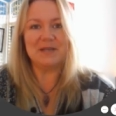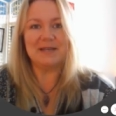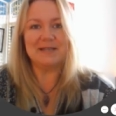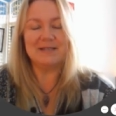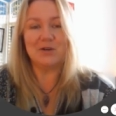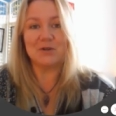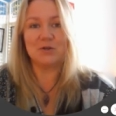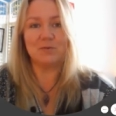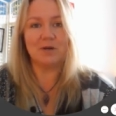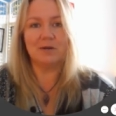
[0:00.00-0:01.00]
in
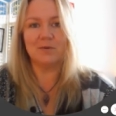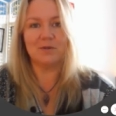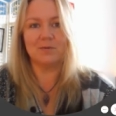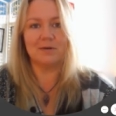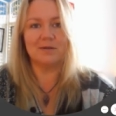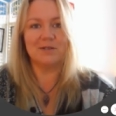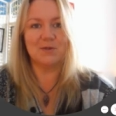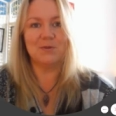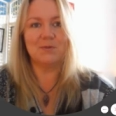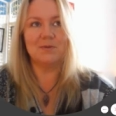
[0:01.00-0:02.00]
October, which were
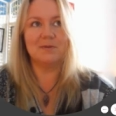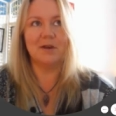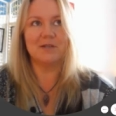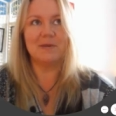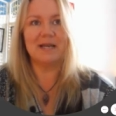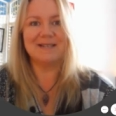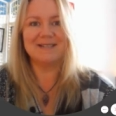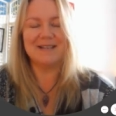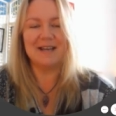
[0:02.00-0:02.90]
so not planned,